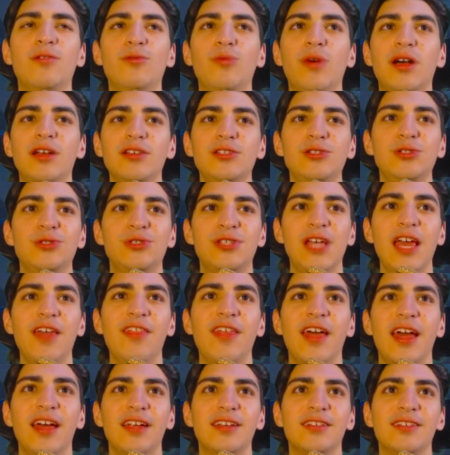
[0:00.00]
Well, you say
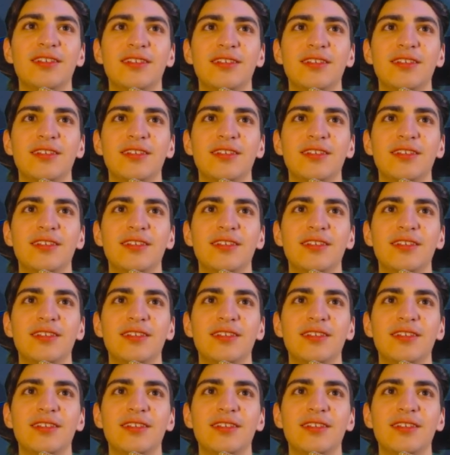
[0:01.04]
that,